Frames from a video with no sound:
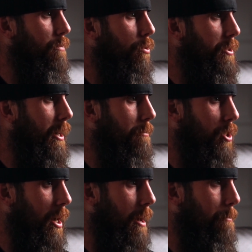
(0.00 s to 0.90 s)
after his
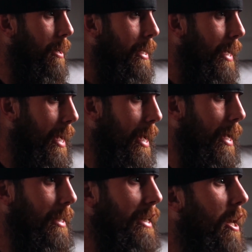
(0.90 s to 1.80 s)
full-time job,
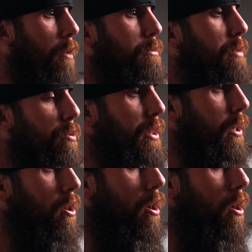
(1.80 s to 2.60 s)
and he helped me